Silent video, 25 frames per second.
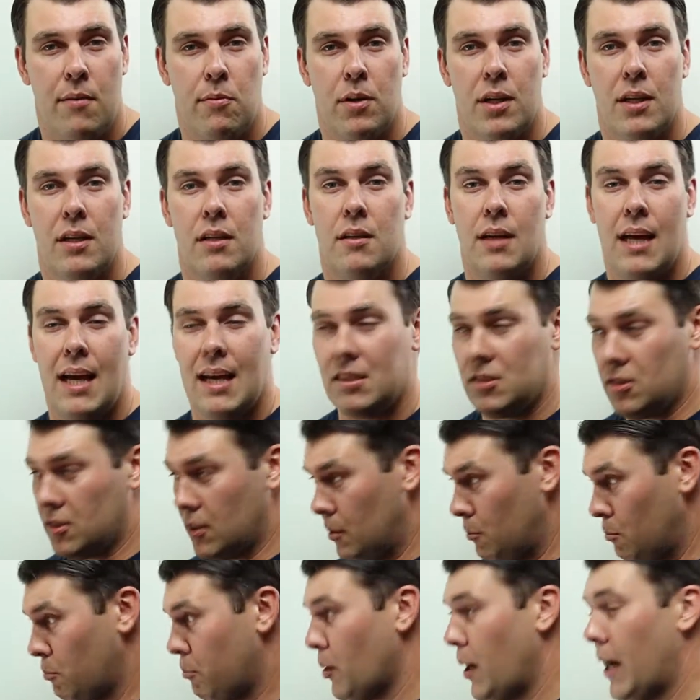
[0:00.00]
We're going to
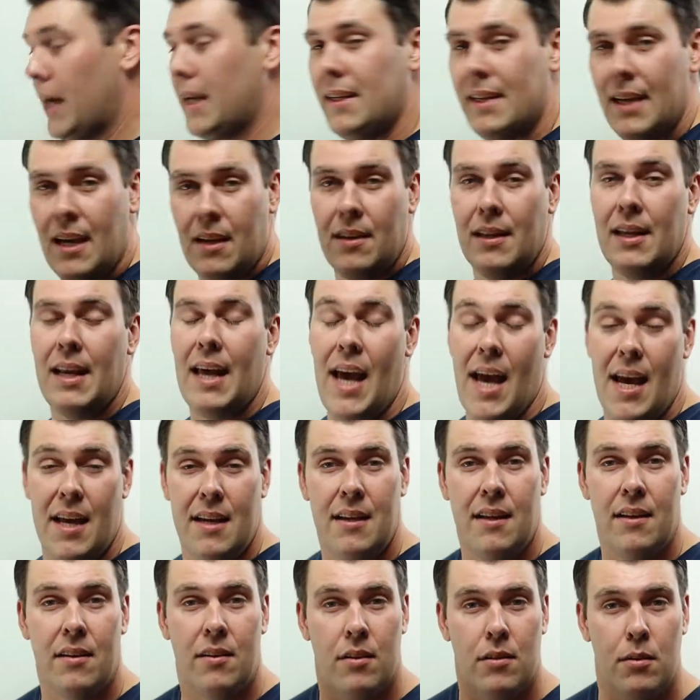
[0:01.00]
actually break down an ad
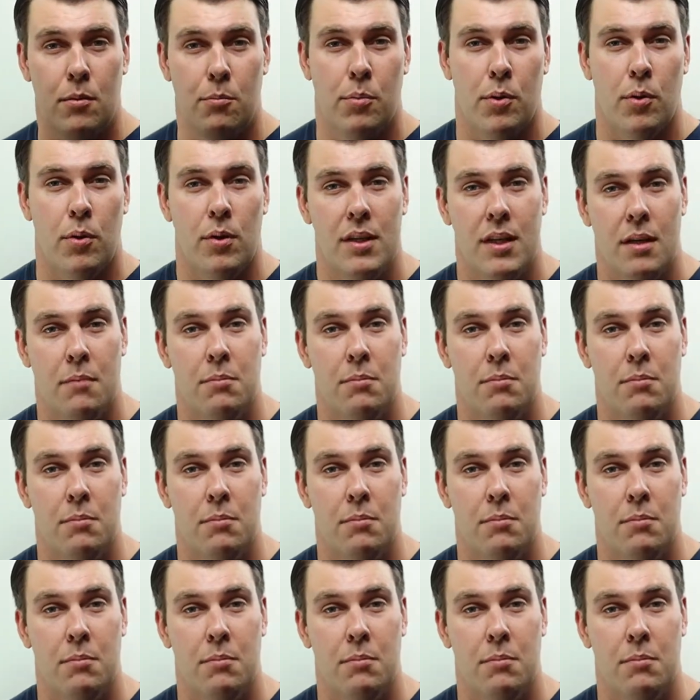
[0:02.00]
here on the board.